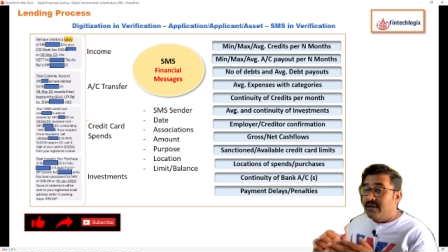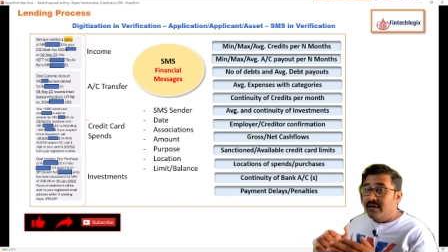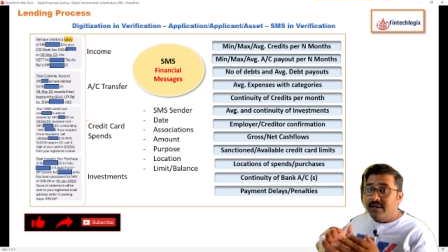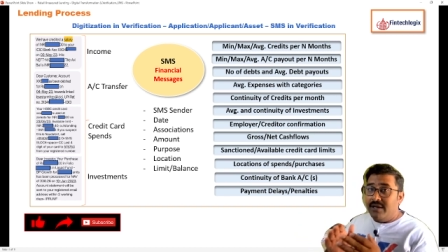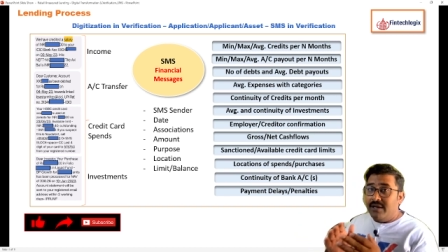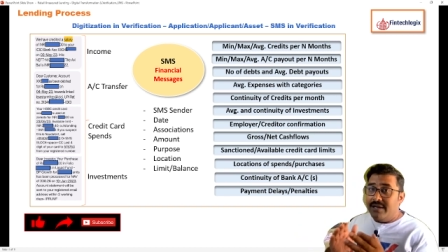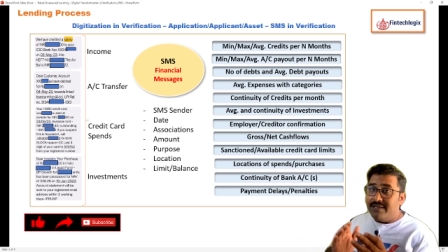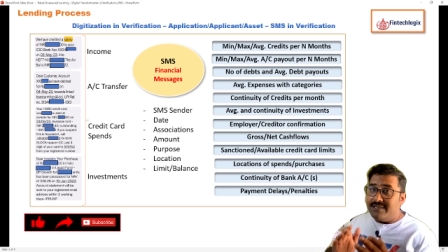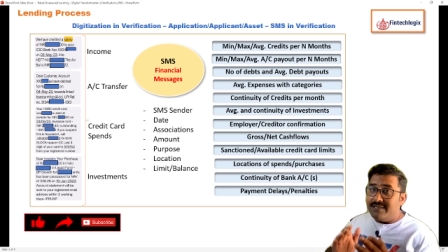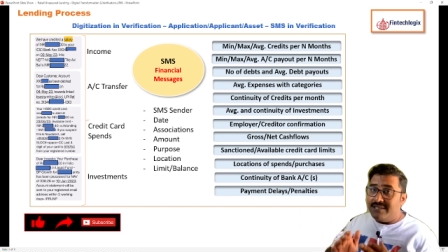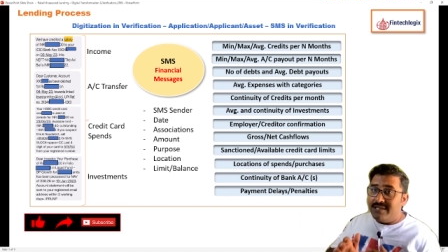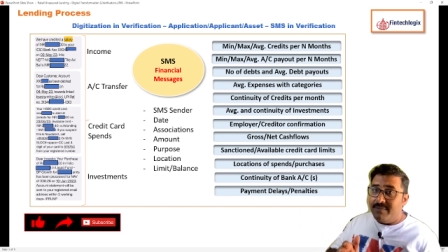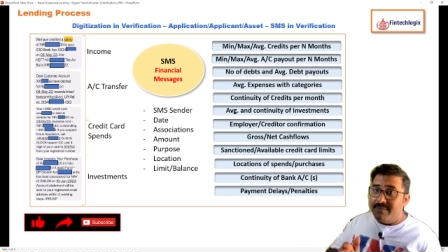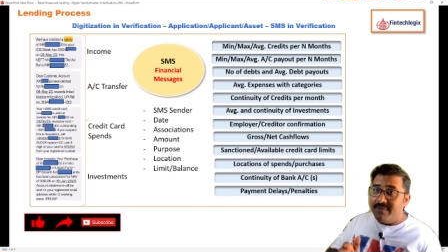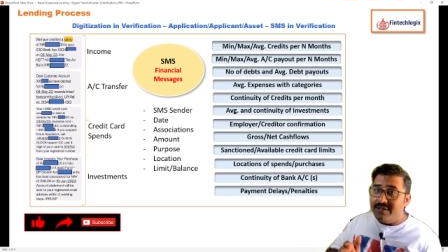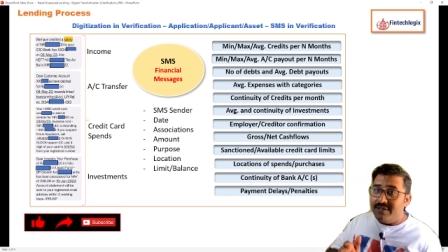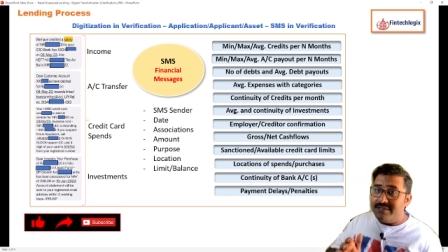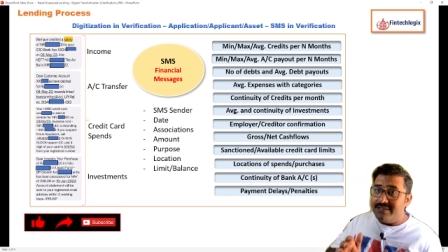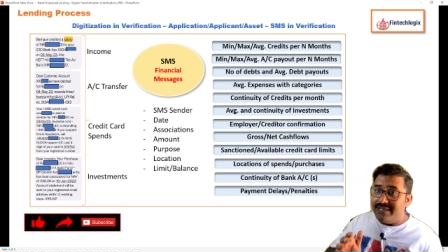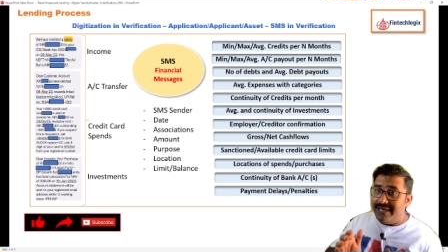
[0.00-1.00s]

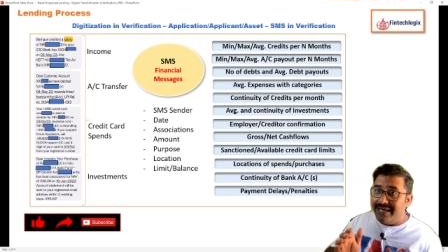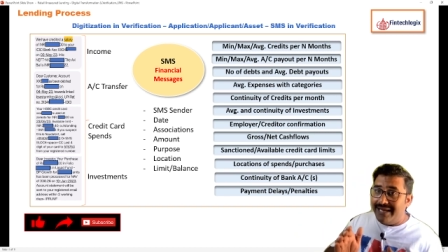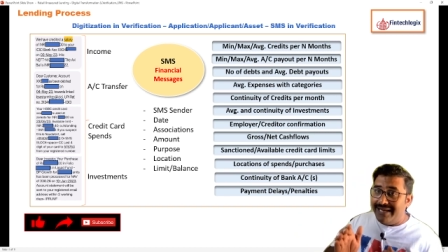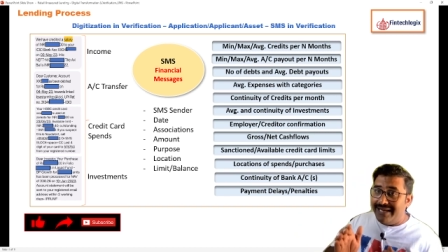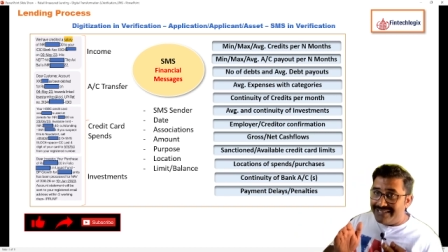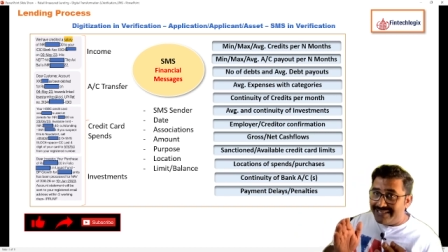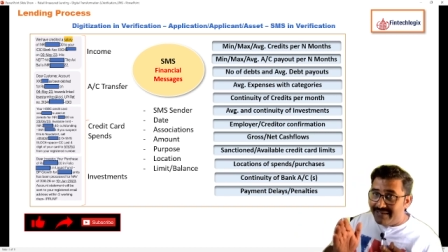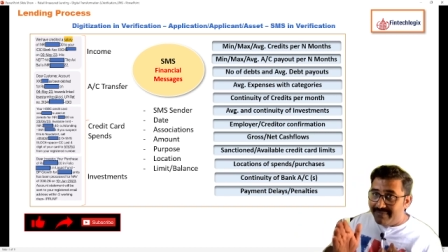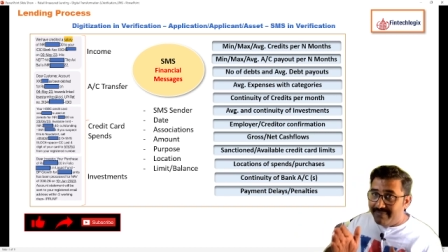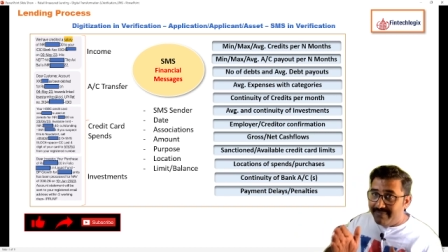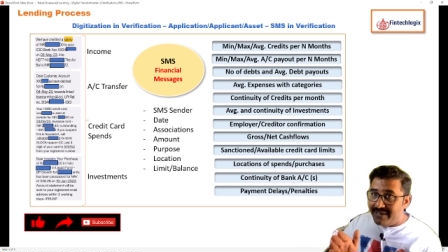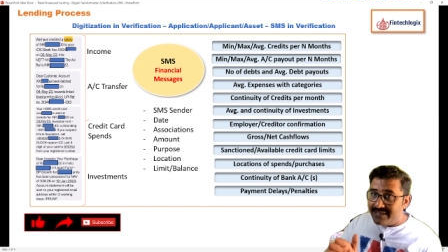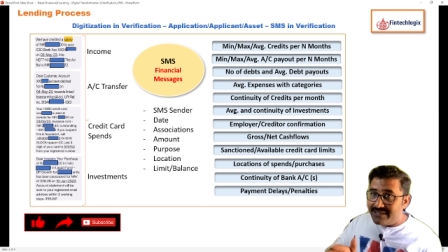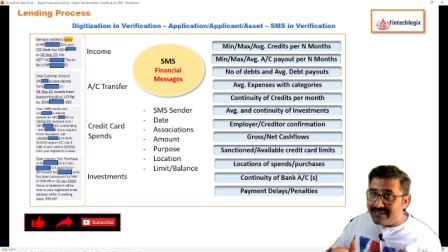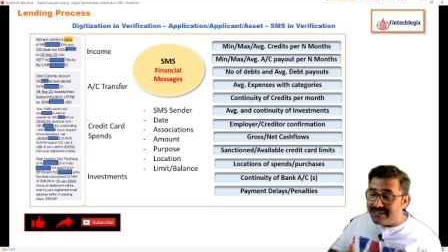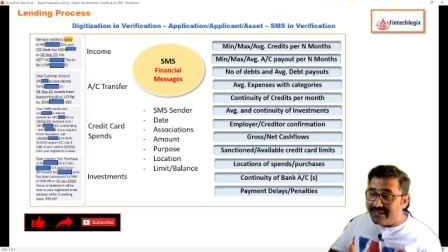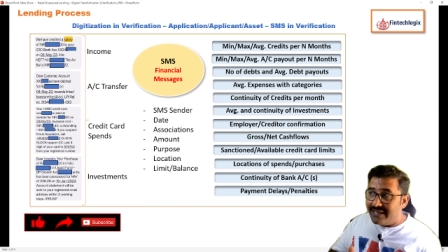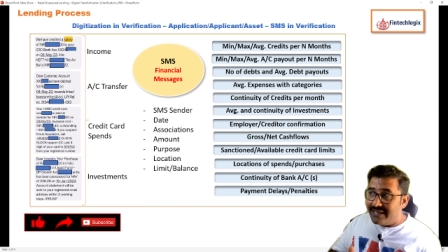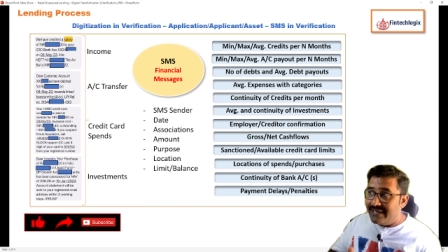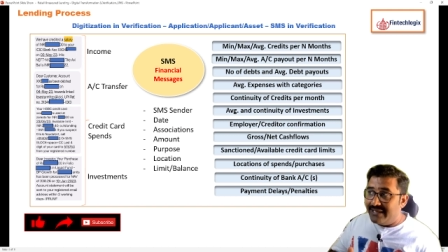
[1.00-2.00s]
customer's SMS
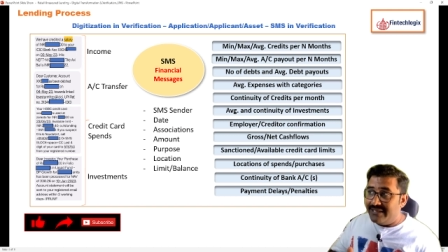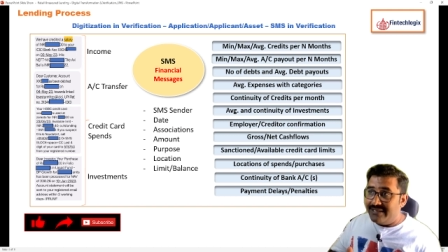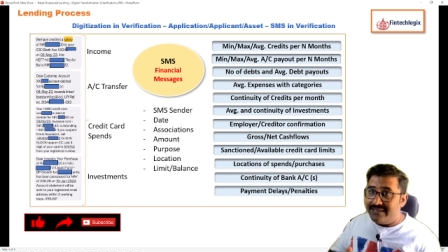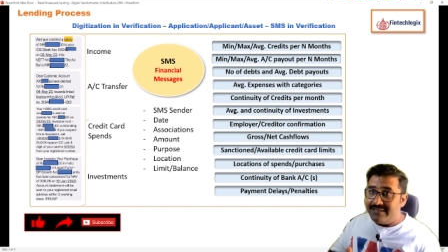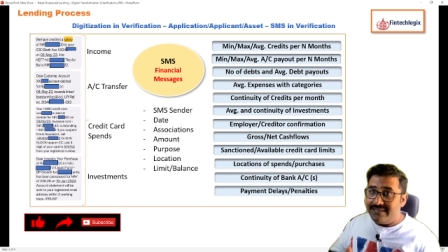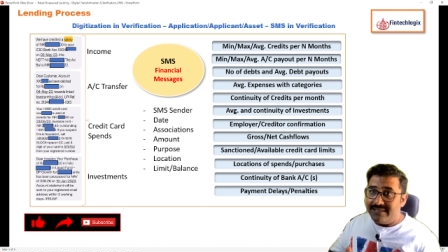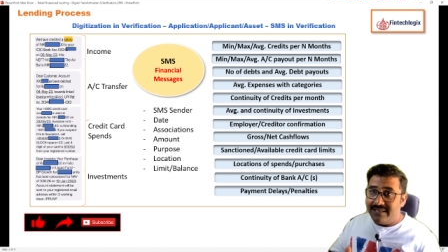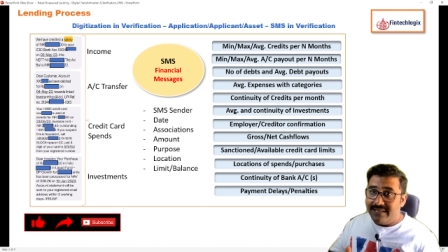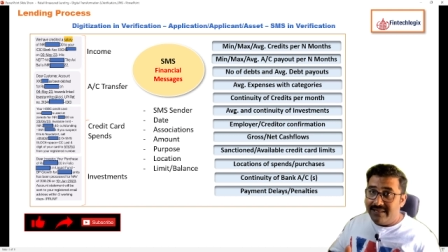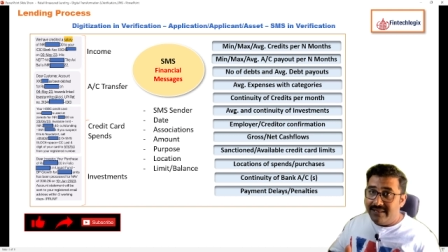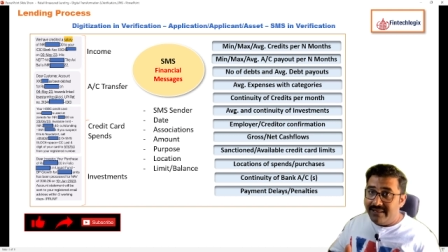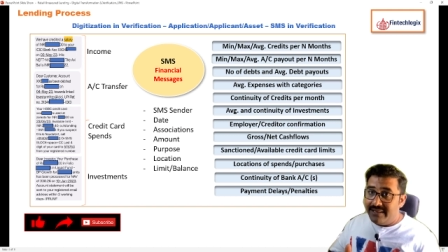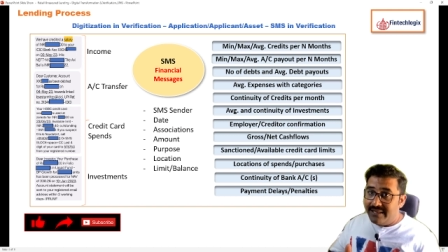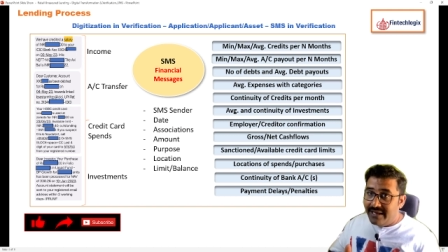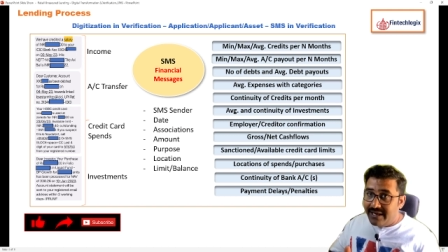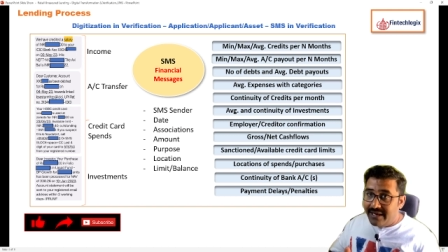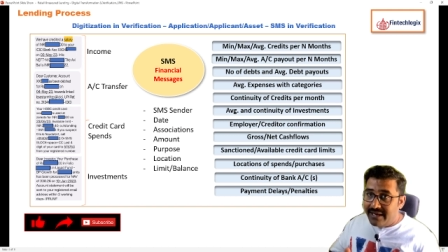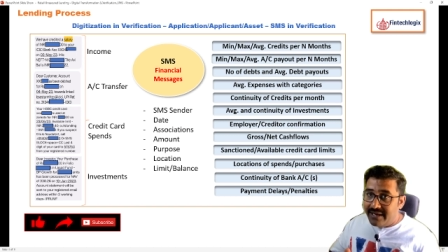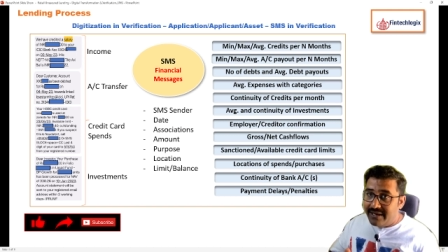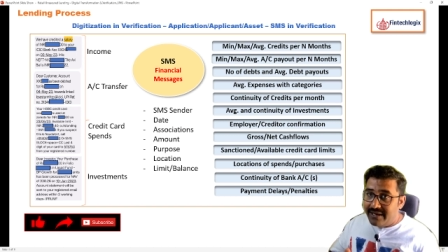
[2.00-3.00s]
is
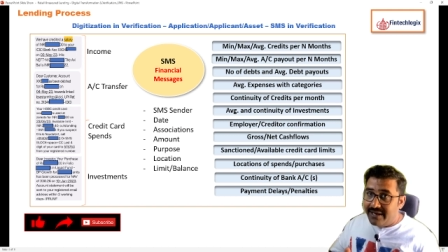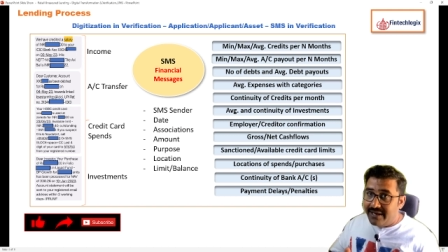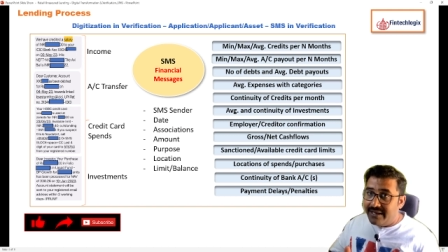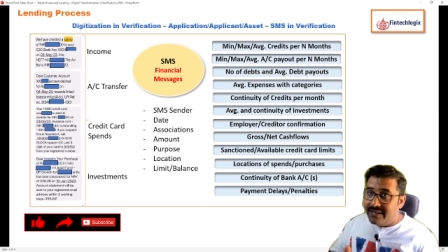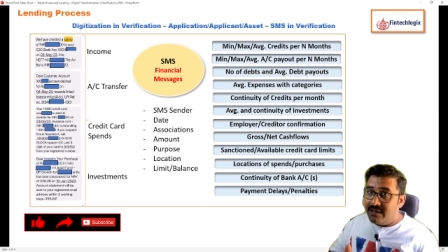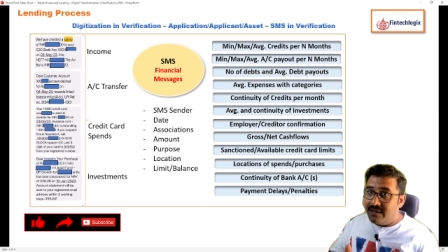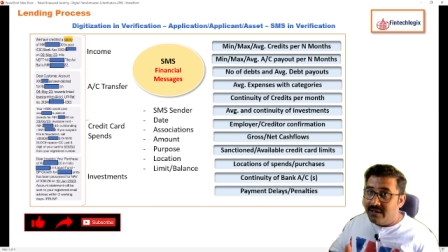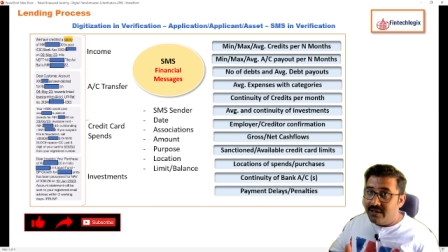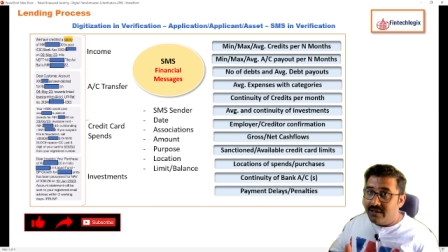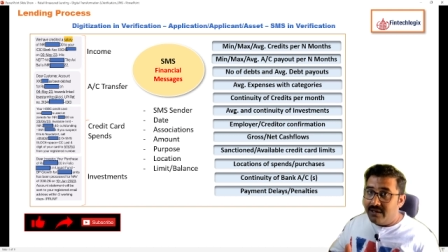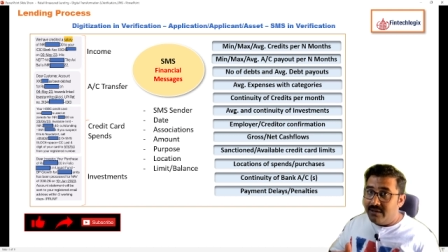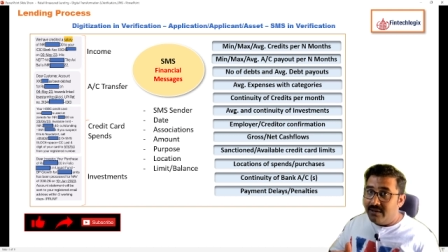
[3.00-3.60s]
there in the